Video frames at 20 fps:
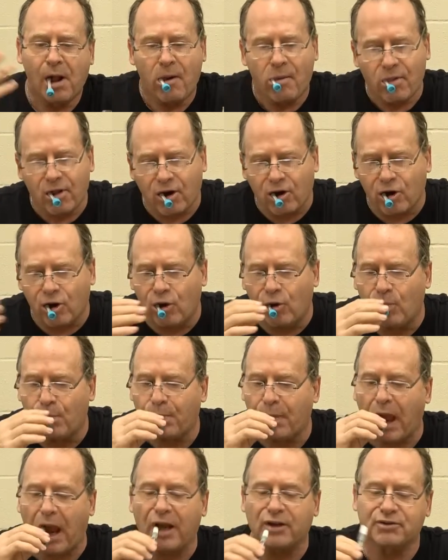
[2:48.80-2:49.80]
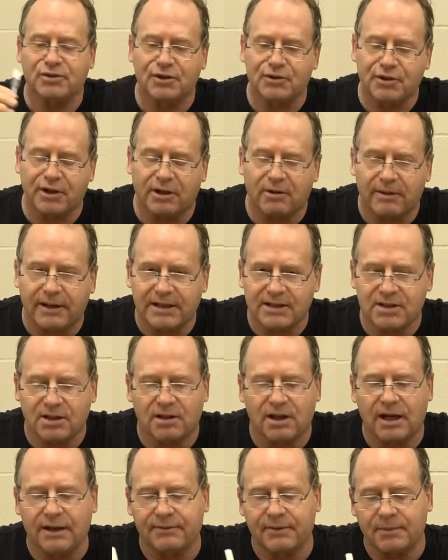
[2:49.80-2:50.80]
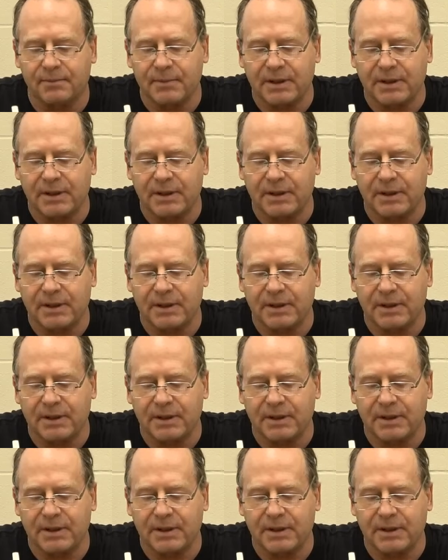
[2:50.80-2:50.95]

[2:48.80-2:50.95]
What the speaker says: the goal is to generate saliva.